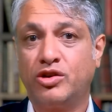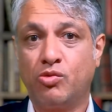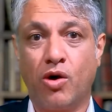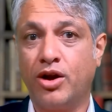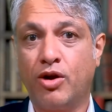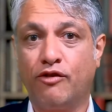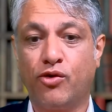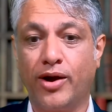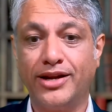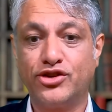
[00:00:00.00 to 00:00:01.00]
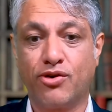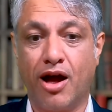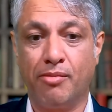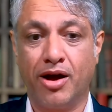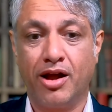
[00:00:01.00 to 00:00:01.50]
You want to avoid
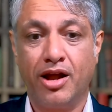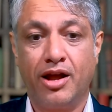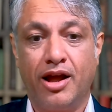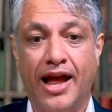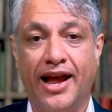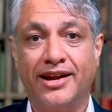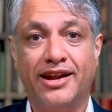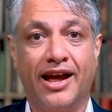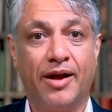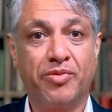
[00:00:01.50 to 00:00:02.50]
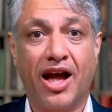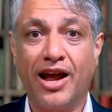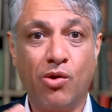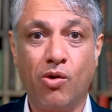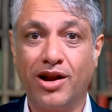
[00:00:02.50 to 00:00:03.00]
drama. And
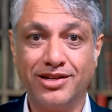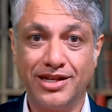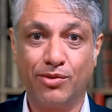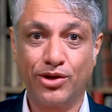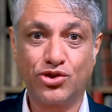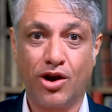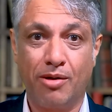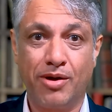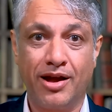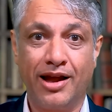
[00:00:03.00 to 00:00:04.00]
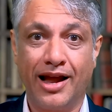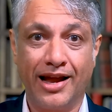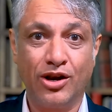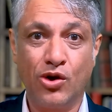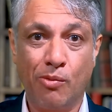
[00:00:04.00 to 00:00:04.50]
I don't want to deal with drama,
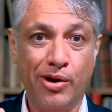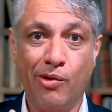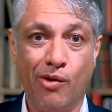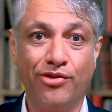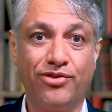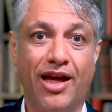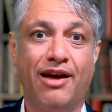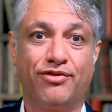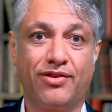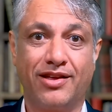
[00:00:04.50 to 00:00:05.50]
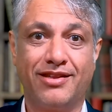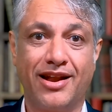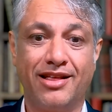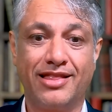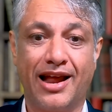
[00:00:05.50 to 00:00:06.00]
and nobody wants to have a
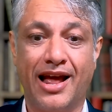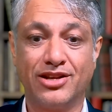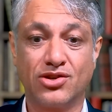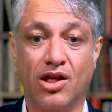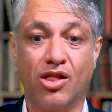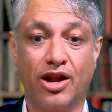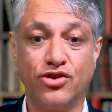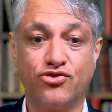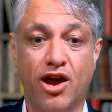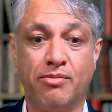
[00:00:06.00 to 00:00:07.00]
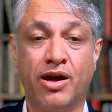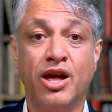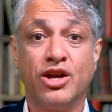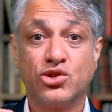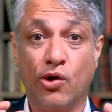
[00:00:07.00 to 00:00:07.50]
tenant that has a lot of drama.
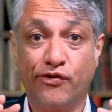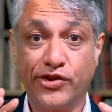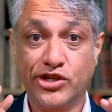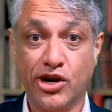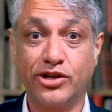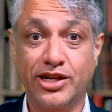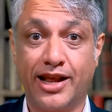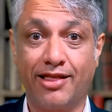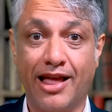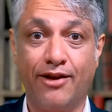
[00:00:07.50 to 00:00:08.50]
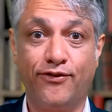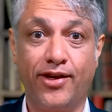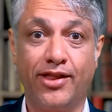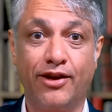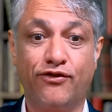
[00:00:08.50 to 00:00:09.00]
So if you start to get that
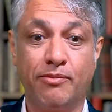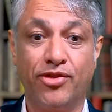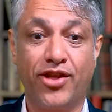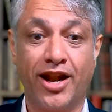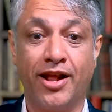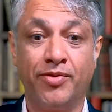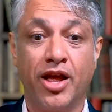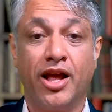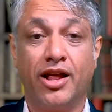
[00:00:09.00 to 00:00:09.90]
feeling from a tenant,